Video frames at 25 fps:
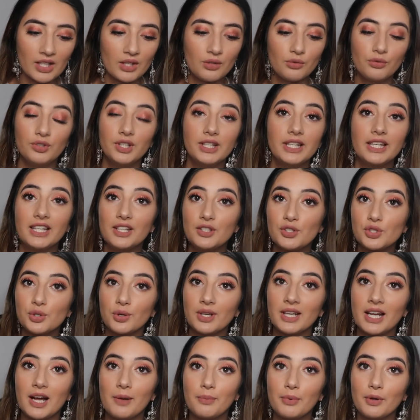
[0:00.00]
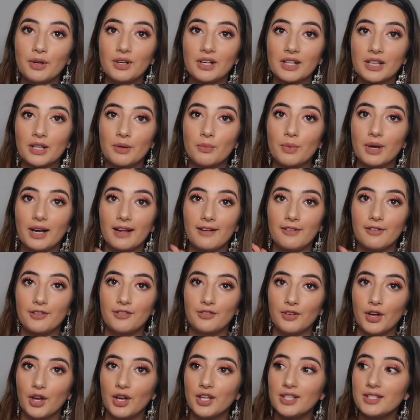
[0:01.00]
really enjoyed uploading them when I
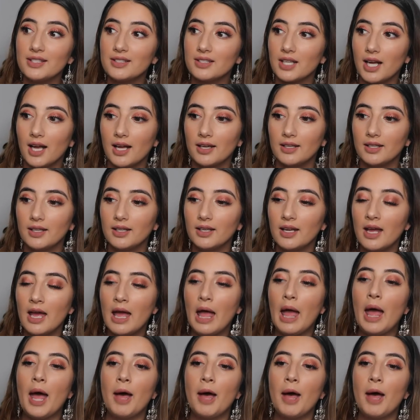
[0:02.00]
first started,